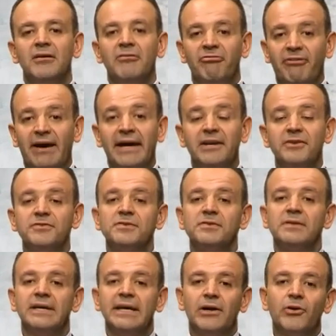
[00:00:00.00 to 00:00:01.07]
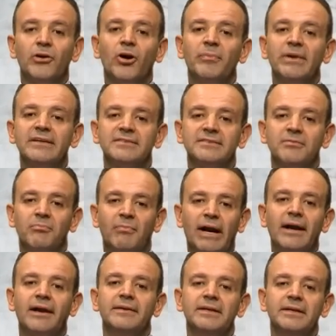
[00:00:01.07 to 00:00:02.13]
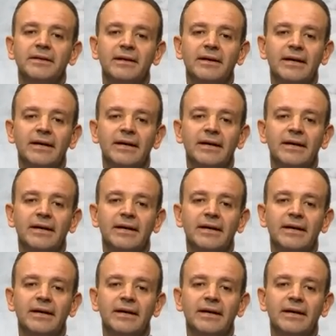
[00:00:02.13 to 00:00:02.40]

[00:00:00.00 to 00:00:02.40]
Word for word: finance, economics, marketing,